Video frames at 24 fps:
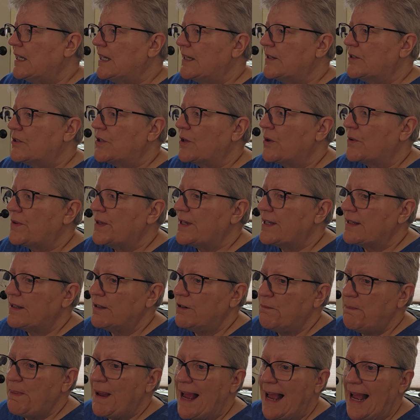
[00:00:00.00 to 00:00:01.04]
So these
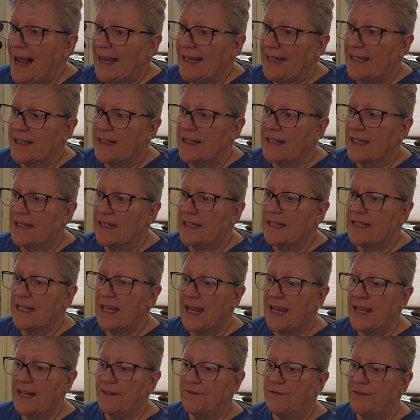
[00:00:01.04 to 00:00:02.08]
little packets that
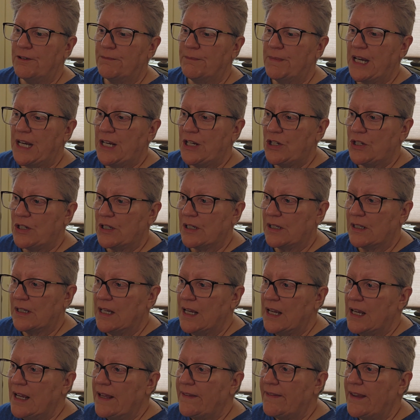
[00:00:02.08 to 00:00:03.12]
contain information,
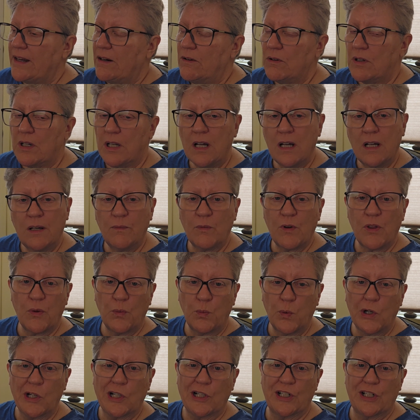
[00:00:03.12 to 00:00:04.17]
they don't come with
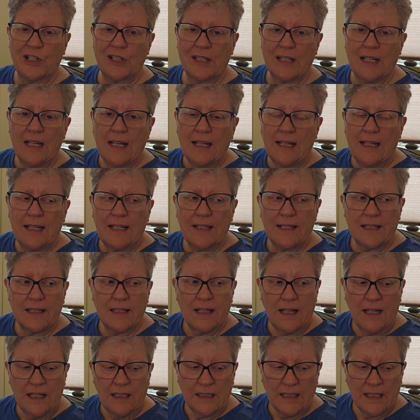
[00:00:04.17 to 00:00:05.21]
words. It's
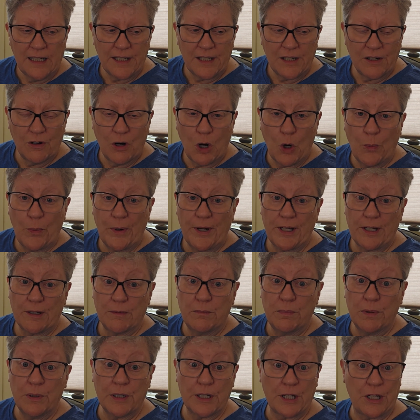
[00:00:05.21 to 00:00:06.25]
not like you're opening a
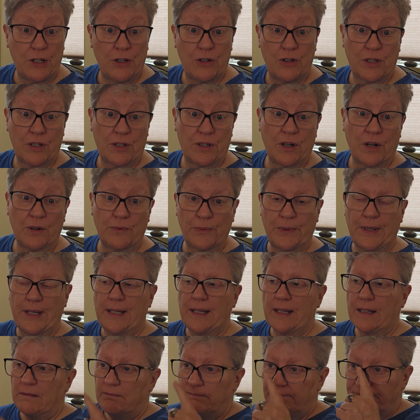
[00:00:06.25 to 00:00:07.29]
book and you just start
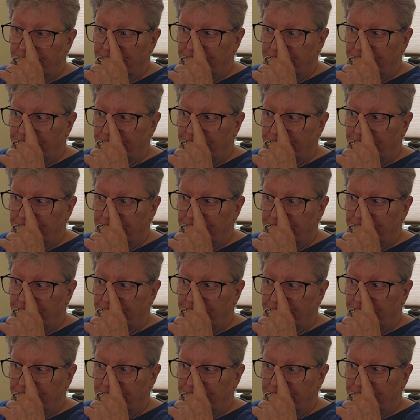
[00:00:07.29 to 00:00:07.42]
reading.